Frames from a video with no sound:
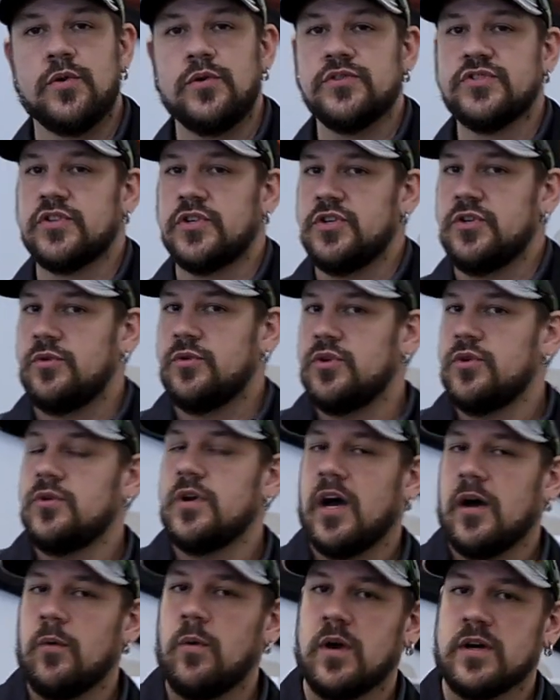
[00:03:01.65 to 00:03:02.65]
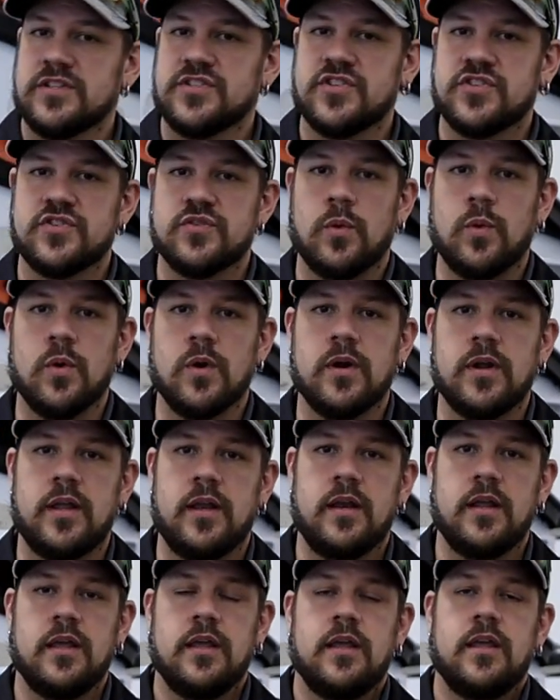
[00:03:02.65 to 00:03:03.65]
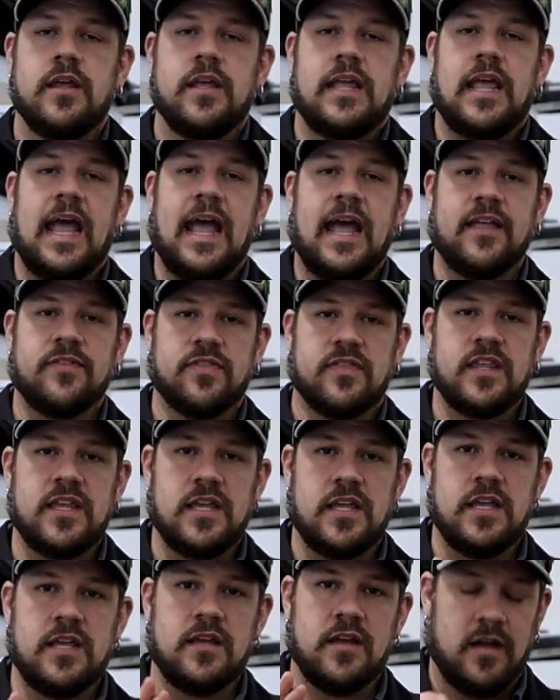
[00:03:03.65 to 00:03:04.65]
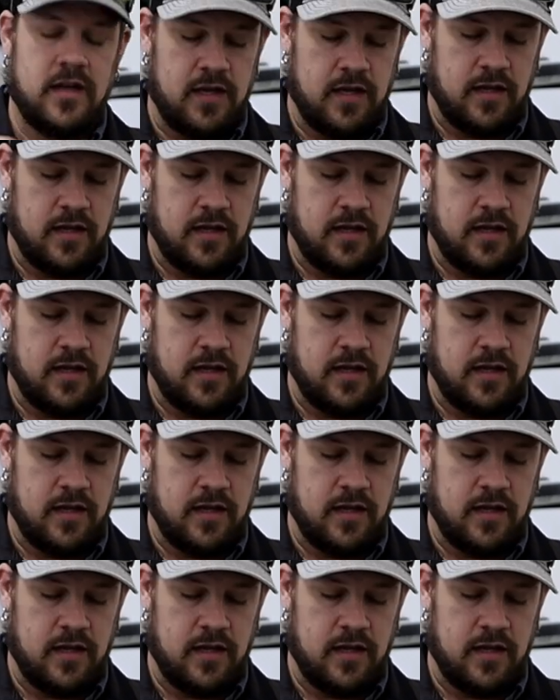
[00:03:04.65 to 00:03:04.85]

tool, so you do not want to store it at the